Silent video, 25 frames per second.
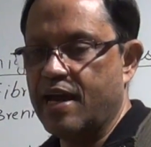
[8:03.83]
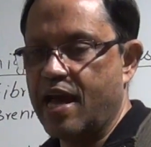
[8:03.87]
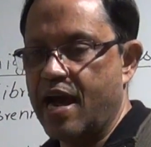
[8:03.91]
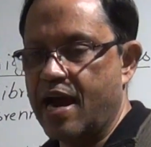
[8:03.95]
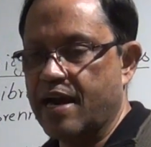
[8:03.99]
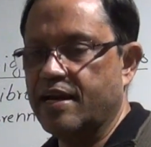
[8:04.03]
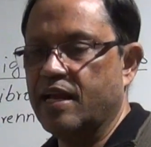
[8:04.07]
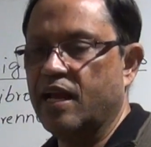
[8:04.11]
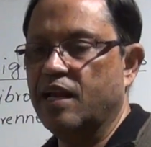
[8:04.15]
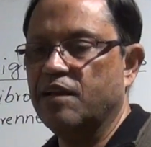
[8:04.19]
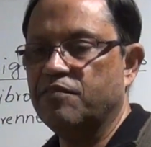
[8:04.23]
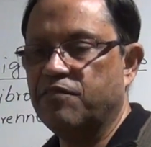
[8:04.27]

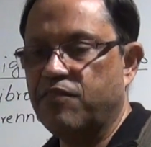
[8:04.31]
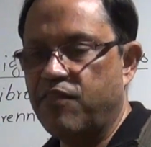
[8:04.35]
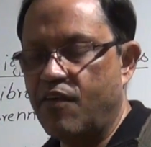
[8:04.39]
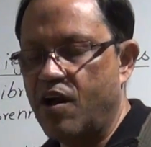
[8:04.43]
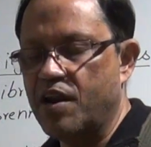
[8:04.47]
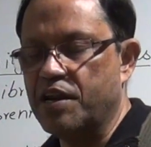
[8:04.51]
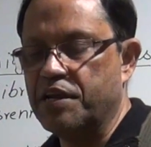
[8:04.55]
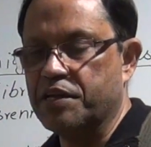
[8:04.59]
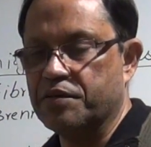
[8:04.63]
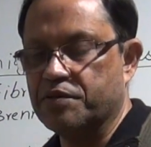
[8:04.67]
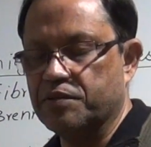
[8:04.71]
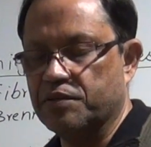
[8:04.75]
adult
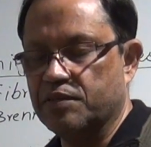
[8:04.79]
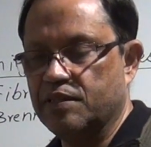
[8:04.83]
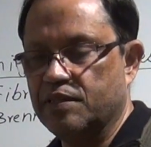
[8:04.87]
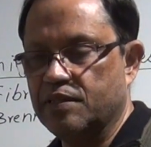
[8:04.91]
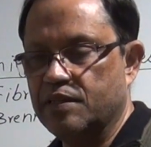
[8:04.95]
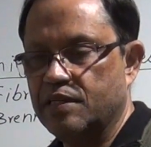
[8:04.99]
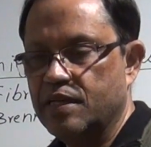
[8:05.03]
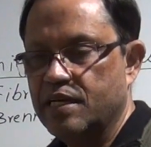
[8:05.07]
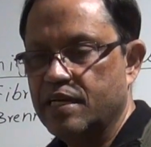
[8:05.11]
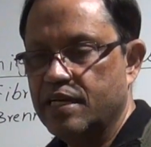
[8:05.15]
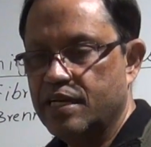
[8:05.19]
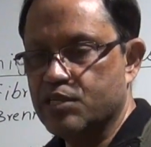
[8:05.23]
follicle
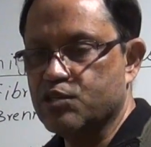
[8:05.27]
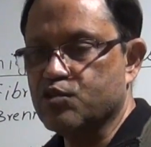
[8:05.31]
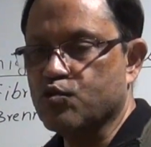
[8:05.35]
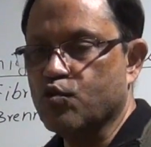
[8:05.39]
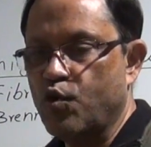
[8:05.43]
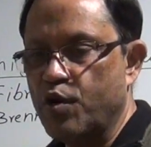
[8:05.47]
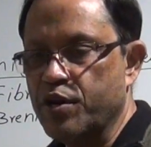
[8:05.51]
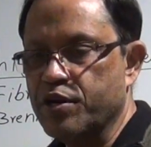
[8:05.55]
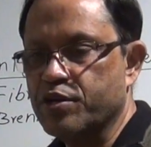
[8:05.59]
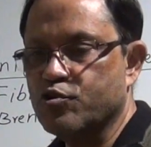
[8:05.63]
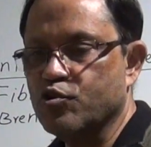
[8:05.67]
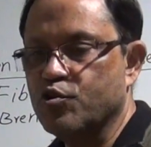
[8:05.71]
is
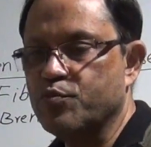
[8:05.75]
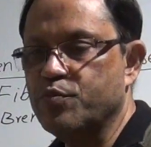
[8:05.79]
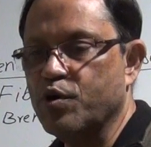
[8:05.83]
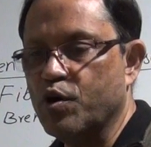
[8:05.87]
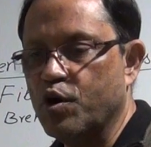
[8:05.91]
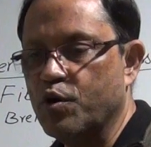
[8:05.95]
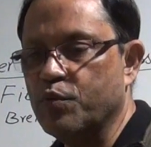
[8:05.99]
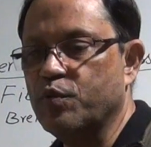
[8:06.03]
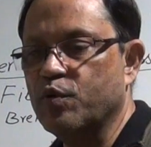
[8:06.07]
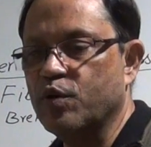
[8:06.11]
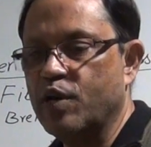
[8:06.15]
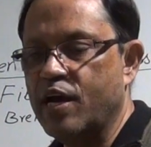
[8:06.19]
going to be
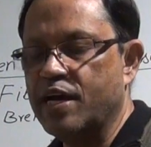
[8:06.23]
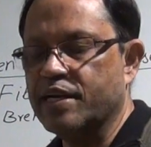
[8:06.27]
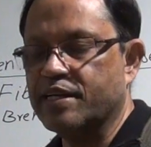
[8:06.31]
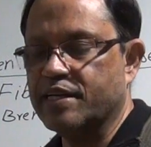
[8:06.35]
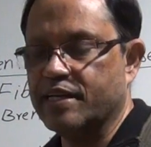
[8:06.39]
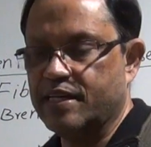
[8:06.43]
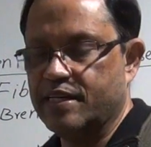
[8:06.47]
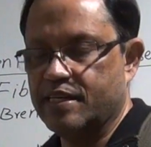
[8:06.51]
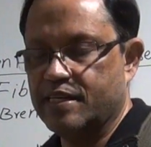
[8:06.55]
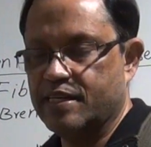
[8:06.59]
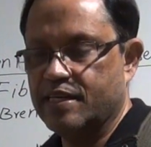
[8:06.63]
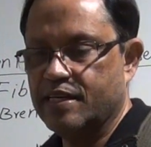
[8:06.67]

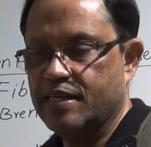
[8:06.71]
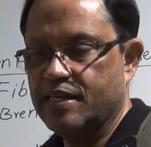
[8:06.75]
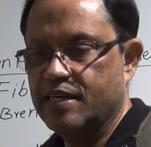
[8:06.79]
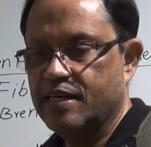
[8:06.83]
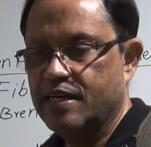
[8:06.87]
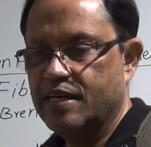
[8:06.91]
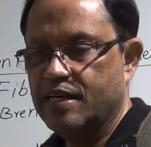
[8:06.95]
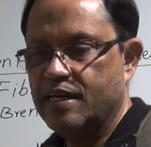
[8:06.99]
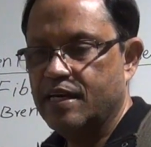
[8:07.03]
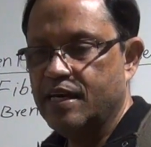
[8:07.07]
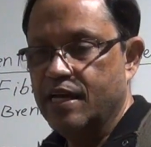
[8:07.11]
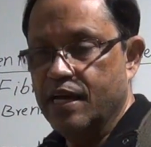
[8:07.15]
ovulated.
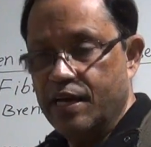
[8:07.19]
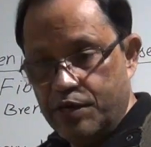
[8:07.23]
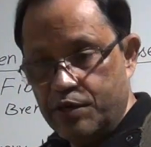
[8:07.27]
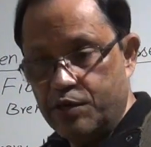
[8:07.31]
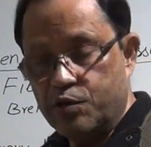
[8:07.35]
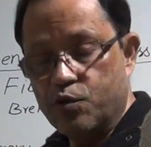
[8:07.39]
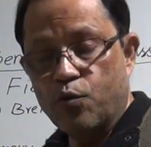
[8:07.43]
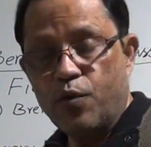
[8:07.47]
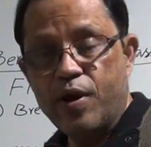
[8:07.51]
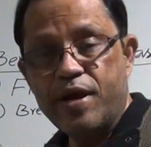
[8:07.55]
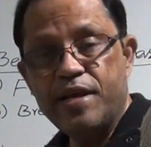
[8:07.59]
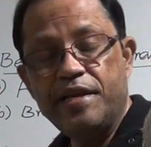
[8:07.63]

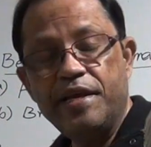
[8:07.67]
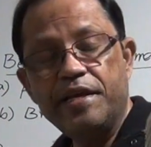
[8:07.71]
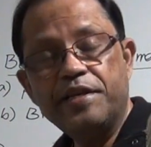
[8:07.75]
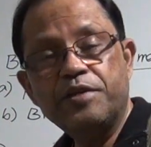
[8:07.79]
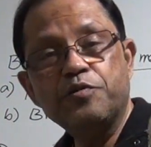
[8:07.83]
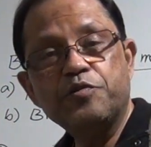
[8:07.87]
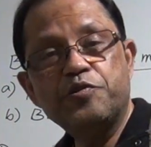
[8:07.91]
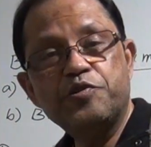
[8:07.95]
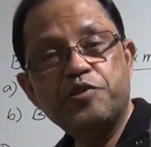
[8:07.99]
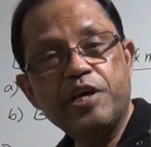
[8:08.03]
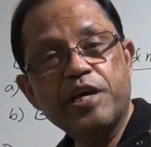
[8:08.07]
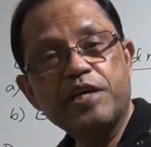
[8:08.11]
Do I need
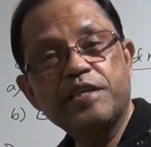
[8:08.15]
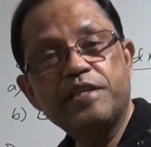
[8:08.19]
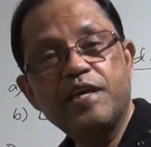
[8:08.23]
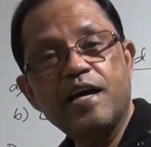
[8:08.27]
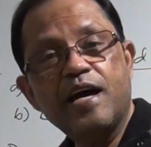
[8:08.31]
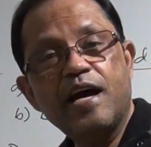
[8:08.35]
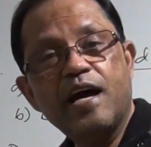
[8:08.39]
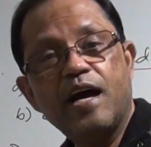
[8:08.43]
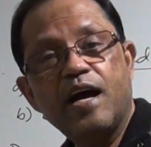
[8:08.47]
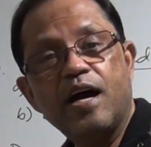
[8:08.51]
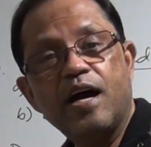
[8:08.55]
to check the